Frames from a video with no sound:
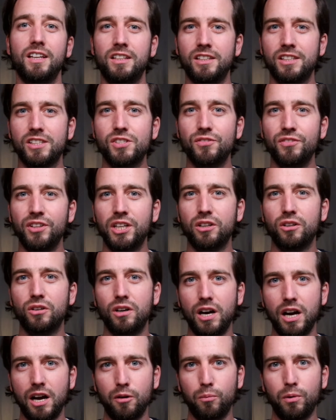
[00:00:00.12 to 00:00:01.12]
In this
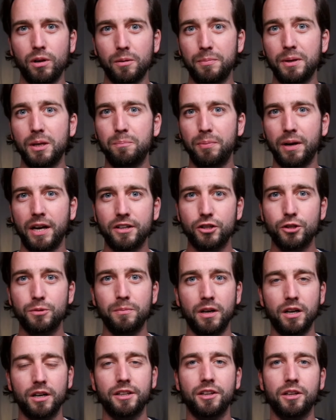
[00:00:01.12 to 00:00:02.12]
video, I will be
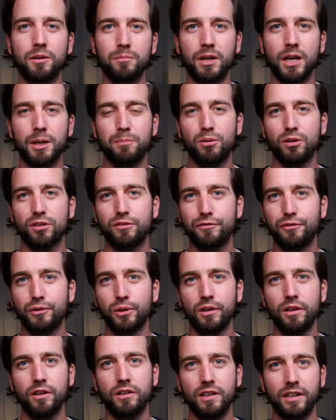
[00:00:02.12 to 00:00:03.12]
benchmarking my
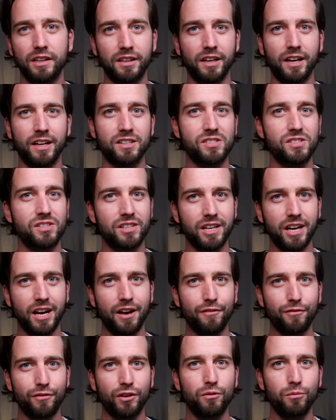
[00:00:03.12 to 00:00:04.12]
portfolio against
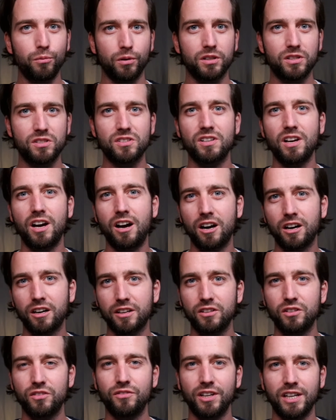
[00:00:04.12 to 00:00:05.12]
Cathie Wood's
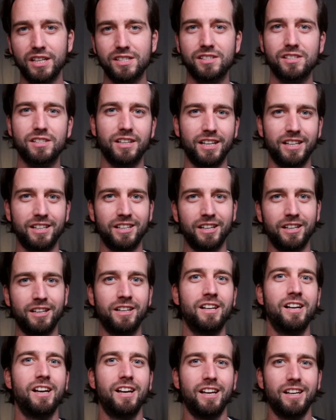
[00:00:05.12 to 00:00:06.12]
ARK Invest and
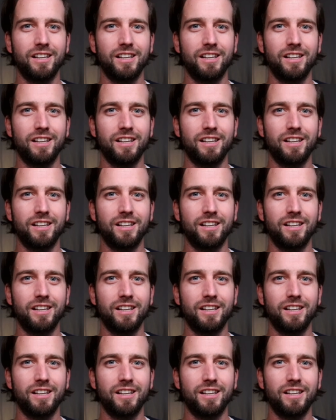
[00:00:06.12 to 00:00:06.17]
then